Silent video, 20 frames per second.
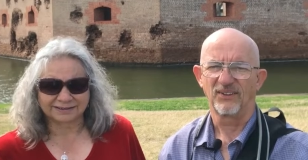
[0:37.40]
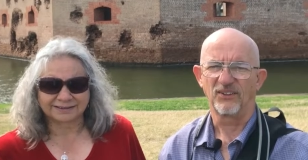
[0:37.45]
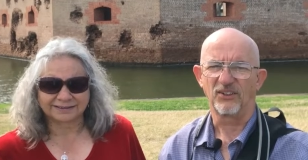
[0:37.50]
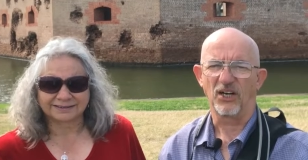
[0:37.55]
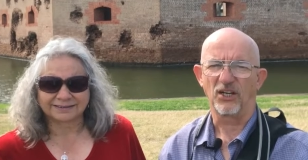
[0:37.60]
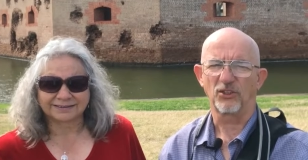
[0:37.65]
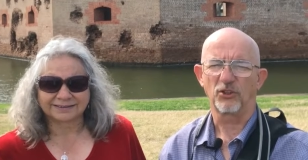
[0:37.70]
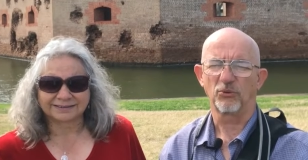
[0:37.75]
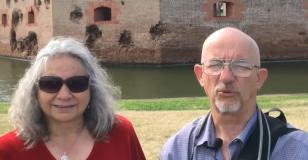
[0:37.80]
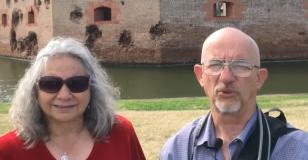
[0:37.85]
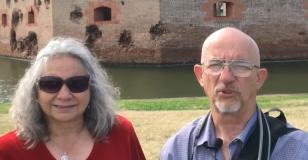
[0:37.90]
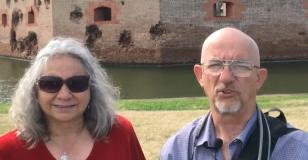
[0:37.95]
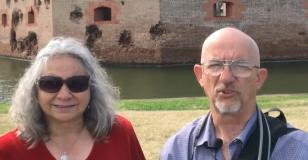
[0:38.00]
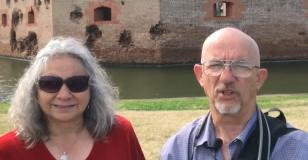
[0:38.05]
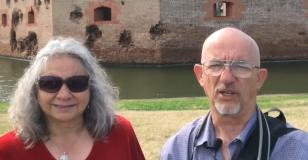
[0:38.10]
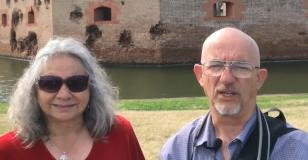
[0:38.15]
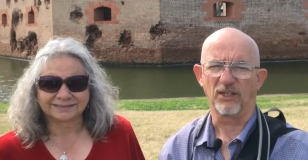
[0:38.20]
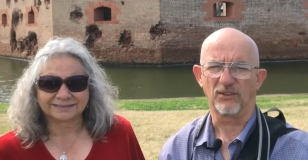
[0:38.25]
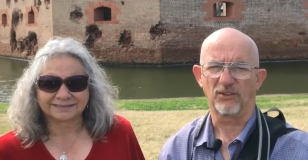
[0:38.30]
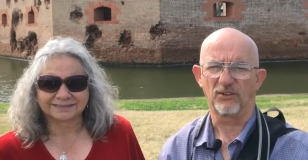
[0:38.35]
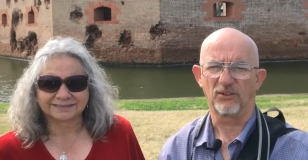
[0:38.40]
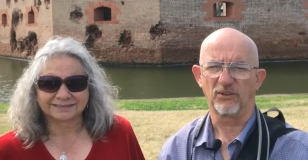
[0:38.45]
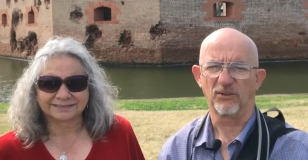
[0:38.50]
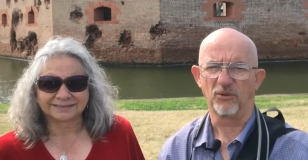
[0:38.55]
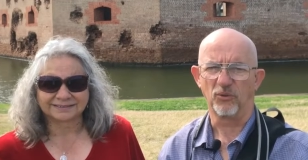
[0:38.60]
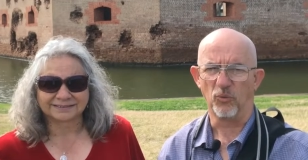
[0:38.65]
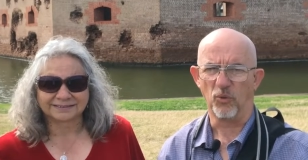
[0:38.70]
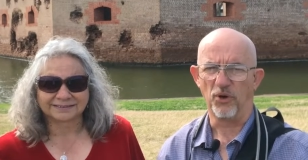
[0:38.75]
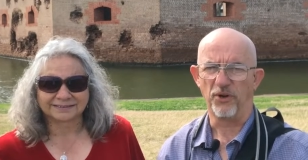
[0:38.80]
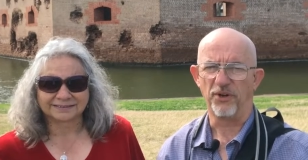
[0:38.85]
Speaker 1: Joshua 6,
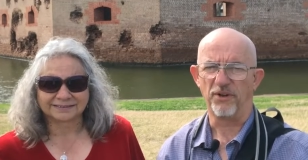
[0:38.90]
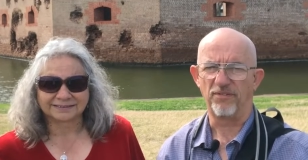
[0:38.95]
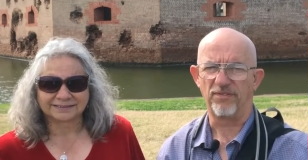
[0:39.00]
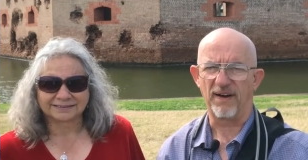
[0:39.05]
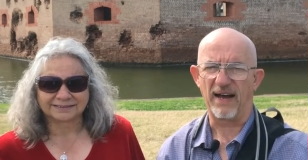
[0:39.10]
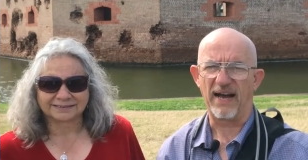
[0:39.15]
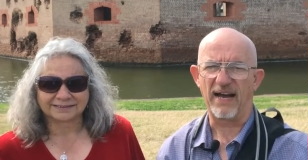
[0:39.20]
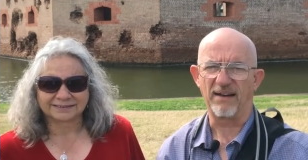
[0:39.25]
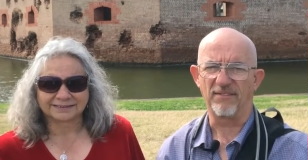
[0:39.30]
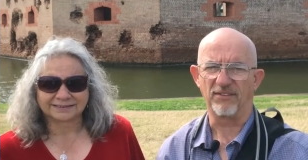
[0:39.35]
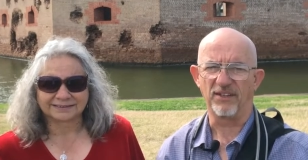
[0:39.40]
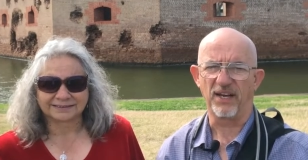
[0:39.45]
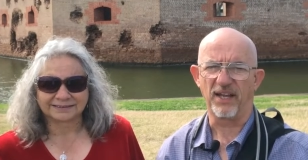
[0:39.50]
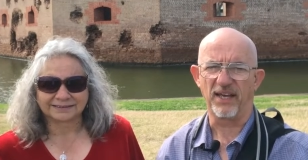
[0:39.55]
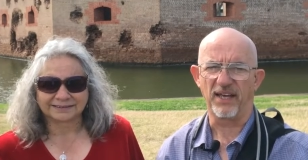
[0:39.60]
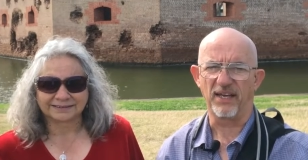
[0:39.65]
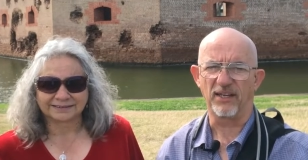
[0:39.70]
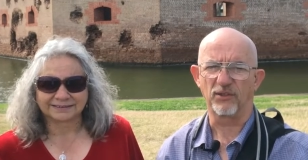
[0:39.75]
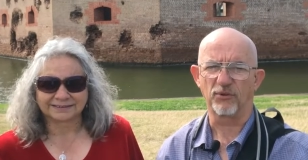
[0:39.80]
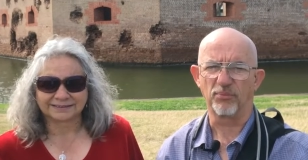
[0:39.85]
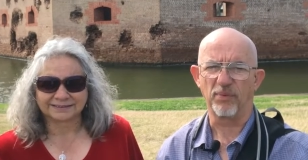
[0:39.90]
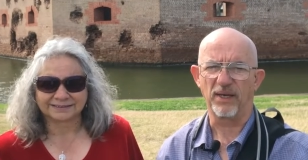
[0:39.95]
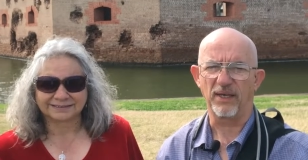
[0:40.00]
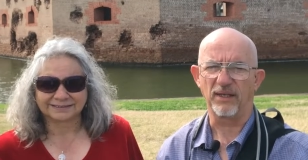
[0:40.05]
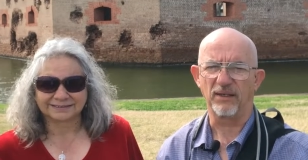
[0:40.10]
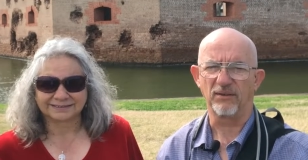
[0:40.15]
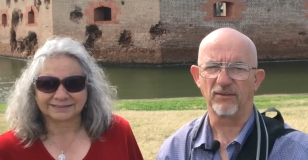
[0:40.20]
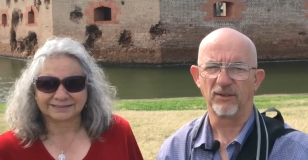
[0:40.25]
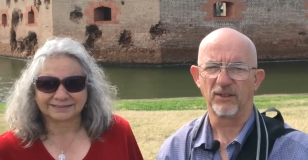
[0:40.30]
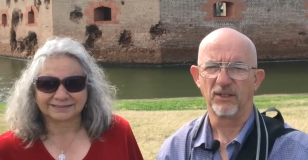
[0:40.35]
1 to 5 in
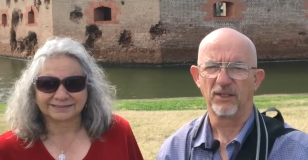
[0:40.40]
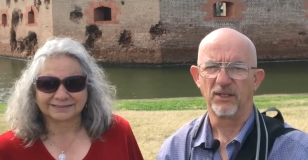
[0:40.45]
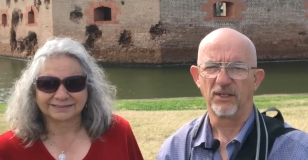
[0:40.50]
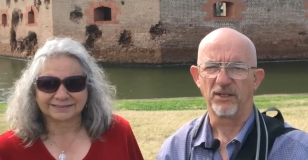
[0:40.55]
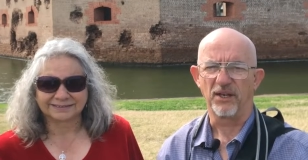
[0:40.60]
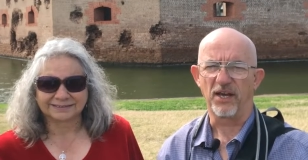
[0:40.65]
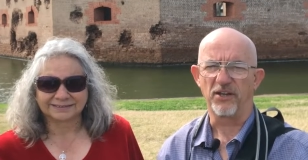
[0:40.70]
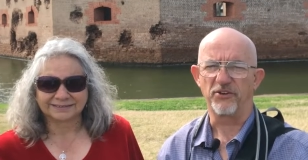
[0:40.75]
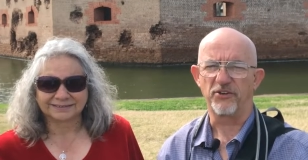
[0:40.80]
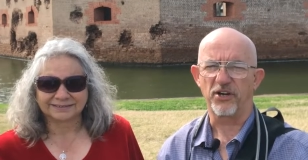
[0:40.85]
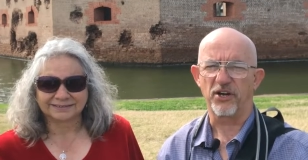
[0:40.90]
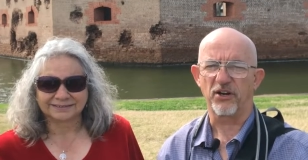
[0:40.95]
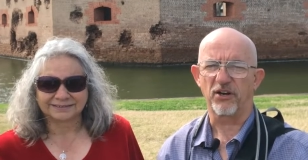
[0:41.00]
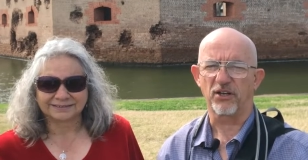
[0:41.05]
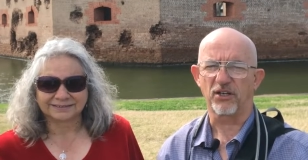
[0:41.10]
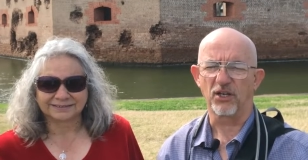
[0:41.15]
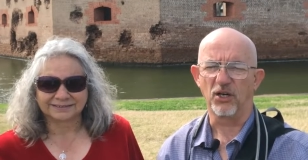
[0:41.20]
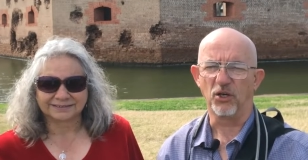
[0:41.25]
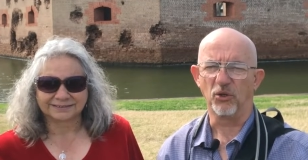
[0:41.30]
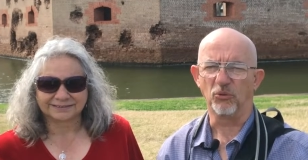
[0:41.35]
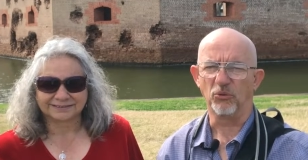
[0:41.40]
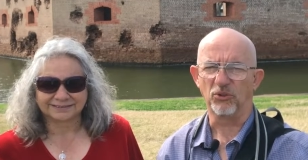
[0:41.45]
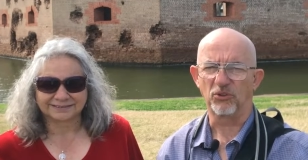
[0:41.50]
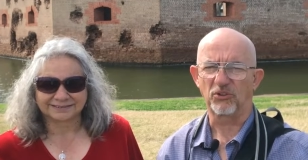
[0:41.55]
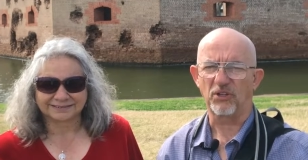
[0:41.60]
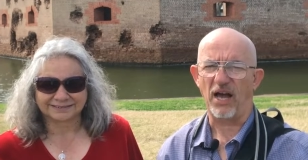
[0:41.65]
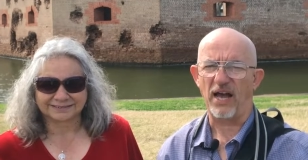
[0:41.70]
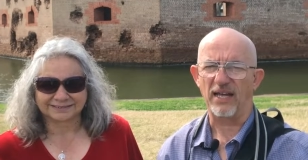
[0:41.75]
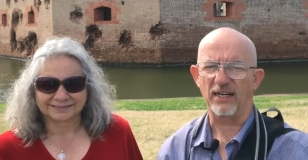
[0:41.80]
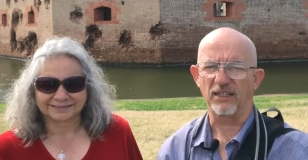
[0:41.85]
ASB. Now Jericho was
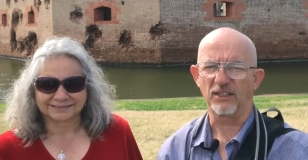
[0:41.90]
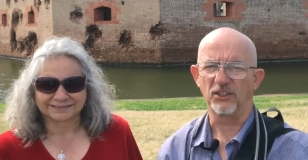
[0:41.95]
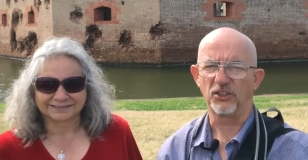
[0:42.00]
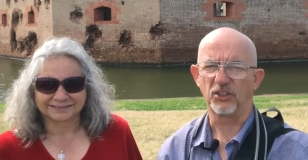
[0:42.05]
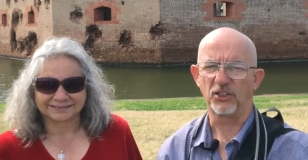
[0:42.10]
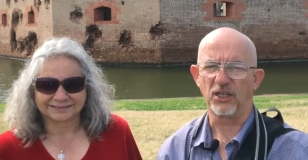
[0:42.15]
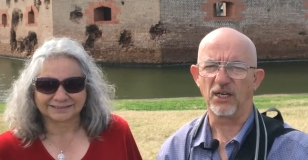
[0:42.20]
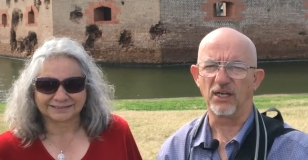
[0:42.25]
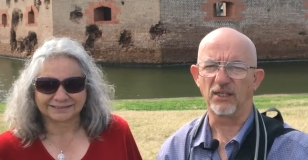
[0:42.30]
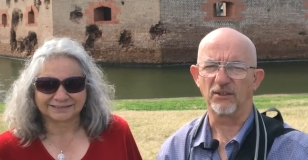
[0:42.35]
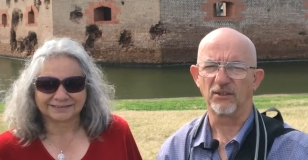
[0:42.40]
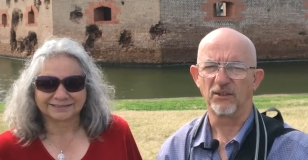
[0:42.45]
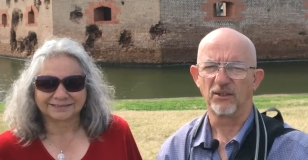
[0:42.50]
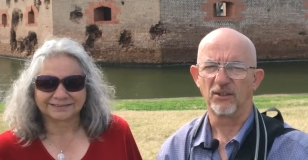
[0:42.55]
tightly shut